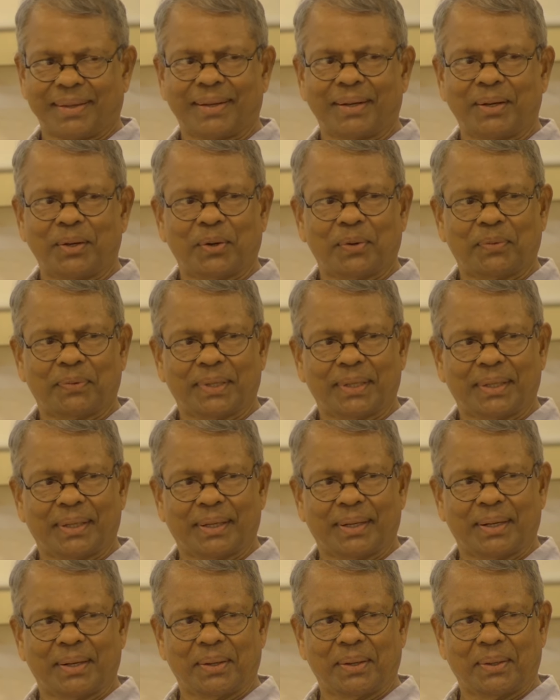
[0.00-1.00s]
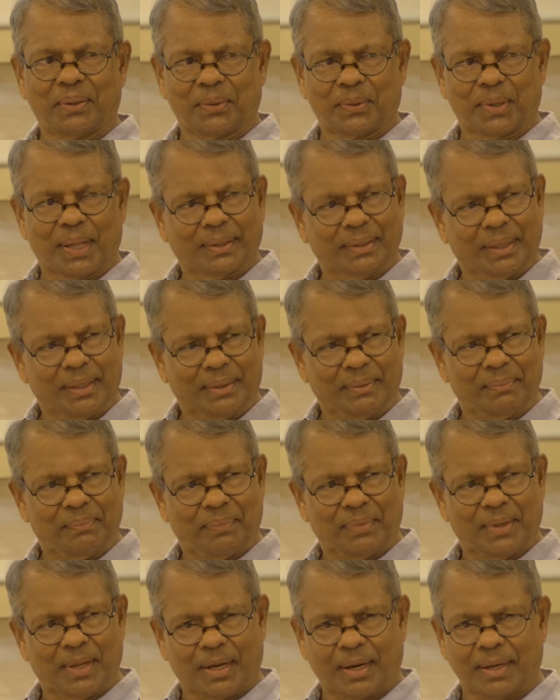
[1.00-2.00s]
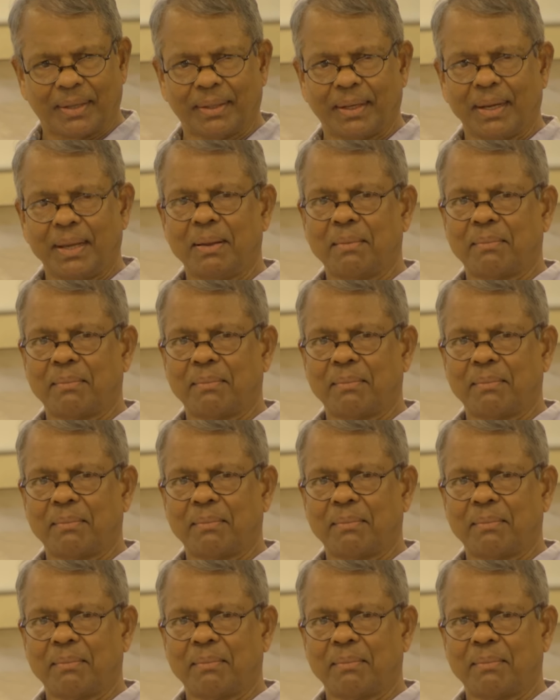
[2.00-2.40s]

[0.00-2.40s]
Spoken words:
no world, no nothing, right?